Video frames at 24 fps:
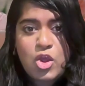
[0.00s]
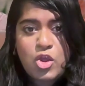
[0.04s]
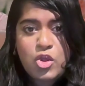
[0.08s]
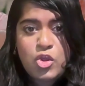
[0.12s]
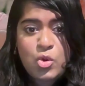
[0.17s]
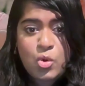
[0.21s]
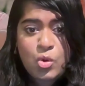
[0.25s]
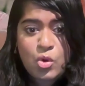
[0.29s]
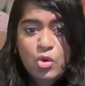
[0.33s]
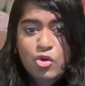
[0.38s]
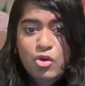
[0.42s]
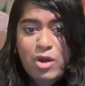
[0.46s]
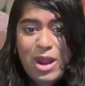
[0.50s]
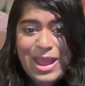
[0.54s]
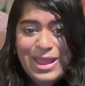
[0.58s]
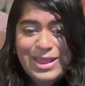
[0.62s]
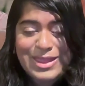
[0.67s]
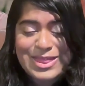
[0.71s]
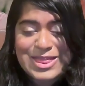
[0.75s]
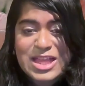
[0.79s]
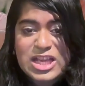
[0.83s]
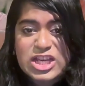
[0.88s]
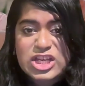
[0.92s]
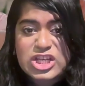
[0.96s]
You
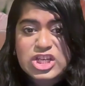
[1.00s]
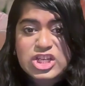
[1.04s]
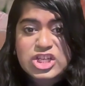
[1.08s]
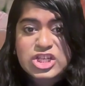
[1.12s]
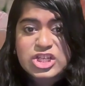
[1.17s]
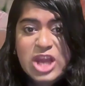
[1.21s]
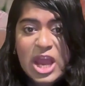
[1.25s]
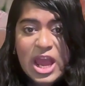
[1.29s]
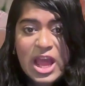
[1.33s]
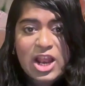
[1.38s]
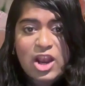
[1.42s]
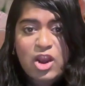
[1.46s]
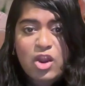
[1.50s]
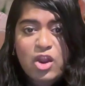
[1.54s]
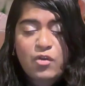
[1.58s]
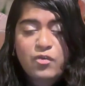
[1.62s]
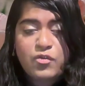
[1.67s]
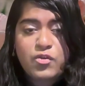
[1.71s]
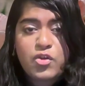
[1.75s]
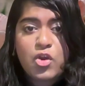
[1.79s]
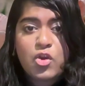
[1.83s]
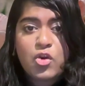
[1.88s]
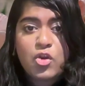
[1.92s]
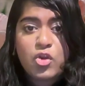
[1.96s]
crack the shell
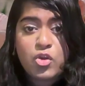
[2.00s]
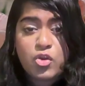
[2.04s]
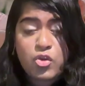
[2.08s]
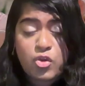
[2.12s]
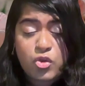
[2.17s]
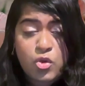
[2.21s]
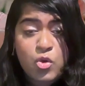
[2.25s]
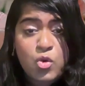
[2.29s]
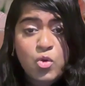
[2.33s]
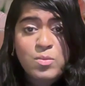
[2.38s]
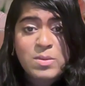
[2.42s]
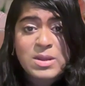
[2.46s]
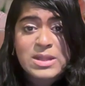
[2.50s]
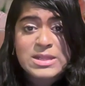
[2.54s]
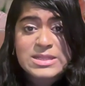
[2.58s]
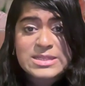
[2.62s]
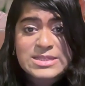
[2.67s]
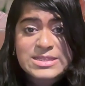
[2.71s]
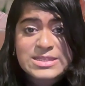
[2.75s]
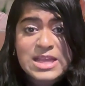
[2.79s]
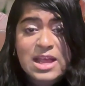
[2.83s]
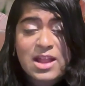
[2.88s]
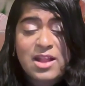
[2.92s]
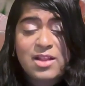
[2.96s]
of your human
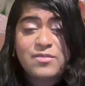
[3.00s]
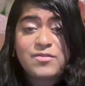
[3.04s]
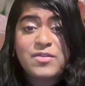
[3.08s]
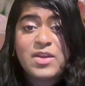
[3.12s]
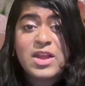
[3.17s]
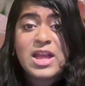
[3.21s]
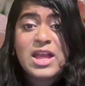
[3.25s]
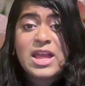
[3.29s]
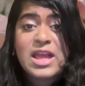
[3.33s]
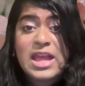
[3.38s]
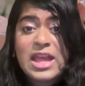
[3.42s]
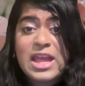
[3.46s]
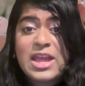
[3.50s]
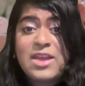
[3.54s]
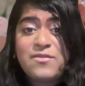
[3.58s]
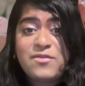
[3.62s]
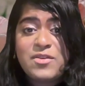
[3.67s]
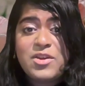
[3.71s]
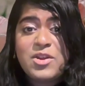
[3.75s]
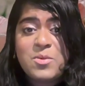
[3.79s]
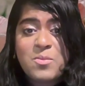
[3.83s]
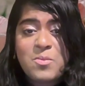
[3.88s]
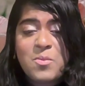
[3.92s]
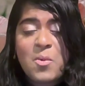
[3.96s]
self
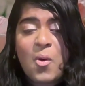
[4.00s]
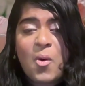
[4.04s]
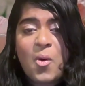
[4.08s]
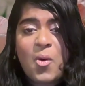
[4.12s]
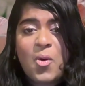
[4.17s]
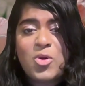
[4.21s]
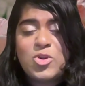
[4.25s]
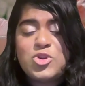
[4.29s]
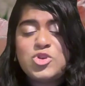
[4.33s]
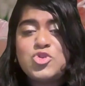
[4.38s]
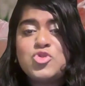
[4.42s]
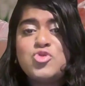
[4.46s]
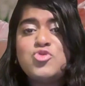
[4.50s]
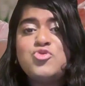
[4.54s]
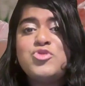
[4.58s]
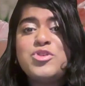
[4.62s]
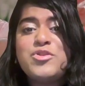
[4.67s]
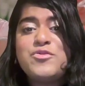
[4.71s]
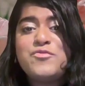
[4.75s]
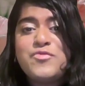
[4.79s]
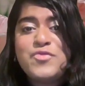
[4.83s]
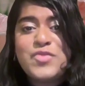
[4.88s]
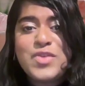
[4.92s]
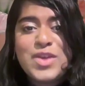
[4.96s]
even more to
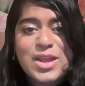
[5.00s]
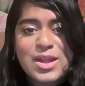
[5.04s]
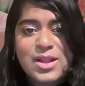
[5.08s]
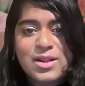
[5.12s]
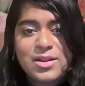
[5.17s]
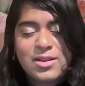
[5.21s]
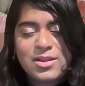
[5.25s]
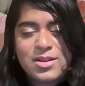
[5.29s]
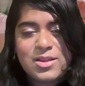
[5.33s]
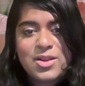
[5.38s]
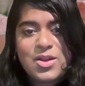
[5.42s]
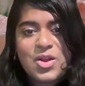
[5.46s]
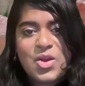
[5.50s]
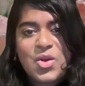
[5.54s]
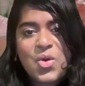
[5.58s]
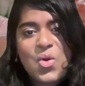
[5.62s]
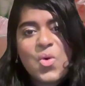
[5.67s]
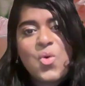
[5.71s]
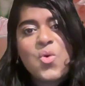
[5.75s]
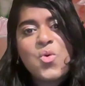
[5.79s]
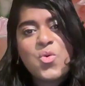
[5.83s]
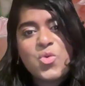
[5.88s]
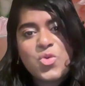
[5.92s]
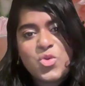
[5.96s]
reveal
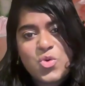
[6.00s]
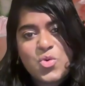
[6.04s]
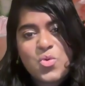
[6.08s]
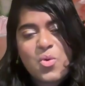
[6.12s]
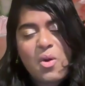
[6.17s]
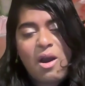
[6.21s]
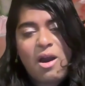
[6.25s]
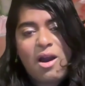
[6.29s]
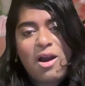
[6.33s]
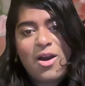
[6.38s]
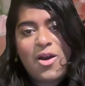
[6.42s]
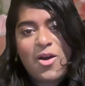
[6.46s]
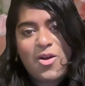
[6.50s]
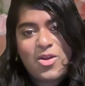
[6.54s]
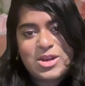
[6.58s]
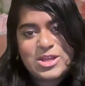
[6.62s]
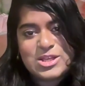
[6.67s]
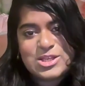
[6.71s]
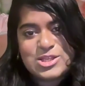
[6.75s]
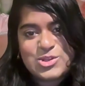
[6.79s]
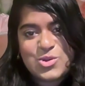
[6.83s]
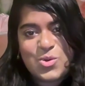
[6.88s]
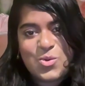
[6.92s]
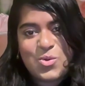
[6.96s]
who you are on
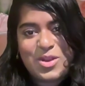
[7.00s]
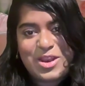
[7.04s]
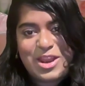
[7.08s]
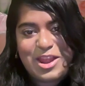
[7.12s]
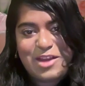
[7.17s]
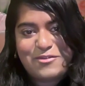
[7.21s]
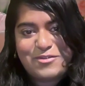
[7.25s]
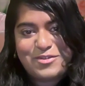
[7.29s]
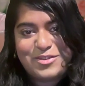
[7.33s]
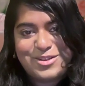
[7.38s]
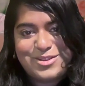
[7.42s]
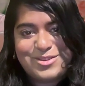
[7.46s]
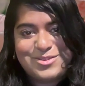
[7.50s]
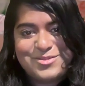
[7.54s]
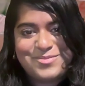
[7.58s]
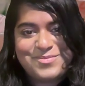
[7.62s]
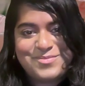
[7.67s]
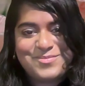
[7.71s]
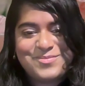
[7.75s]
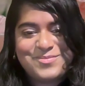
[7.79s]
a soul level.